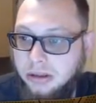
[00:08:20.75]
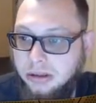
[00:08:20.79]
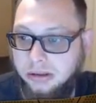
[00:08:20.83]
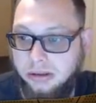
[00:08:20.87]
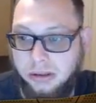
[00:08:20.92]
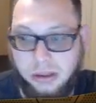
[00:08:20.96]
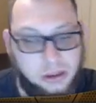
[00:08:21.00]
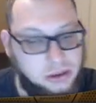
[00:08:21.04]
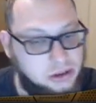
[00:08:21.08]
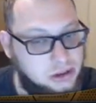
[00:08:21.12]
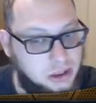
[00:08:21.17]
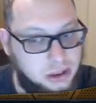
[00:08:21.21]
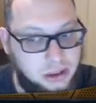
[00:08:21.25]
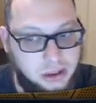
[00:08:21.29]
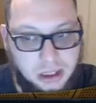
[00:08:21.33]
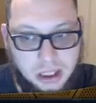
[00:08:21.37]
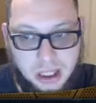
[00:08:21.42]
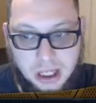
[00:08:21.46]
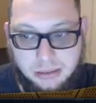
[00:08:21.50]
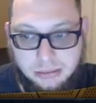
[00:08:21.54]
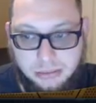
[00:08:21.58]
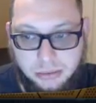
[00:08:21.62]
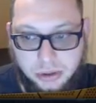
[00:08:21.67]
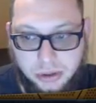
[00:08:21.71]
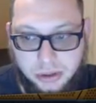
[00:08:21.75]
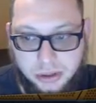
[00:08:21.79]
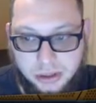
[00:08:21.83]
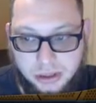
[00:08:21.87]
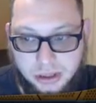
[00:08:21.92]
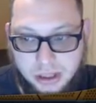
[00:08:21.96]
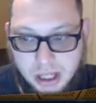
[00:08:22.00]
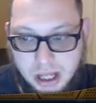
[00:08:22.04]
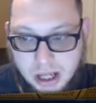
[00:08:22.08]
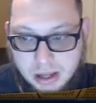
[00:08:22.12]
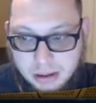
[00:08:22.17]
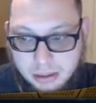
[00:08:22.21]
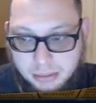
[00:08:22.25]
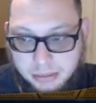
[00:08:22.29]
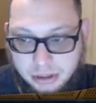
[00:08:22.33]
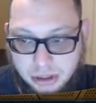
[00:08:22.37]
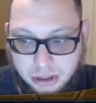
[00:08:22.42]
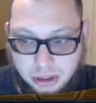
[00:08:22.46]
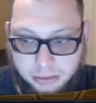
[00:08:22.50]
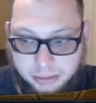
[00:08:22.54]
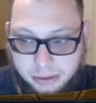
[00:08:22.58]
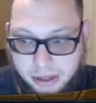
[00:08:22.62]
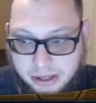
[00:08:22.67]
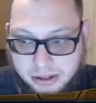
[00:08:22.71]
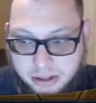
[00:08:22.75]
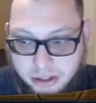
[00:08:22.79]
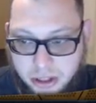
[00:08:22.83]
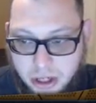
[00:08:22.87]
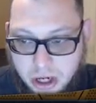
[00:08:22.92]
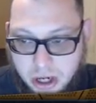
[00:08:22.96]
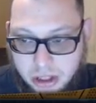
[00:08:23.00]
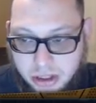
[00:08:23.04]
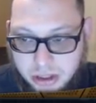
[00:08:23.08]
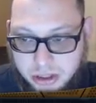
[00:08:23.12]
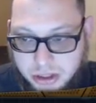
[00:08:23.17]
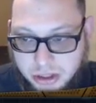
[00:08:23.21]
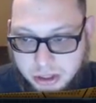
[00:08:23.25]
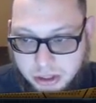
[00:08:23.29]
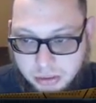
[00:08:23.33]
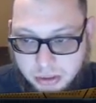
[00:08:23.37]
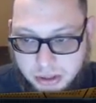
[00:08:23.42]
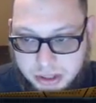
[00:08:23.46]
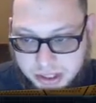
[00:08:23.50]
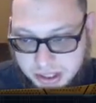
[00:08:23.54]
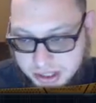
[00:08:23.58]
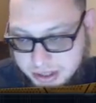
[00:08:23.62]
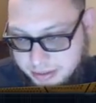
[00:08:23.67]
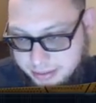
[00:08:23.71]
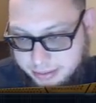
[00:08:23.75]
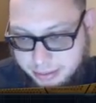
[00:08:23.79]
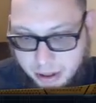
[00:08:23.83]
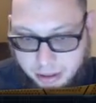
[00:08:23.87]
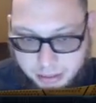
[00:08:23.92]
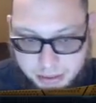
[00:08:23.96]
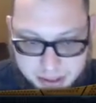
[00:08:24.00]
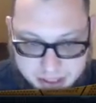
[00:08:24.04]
So it's a lot more than that. I mean, you're gonna pay the dollar, so anyways, it's pretty much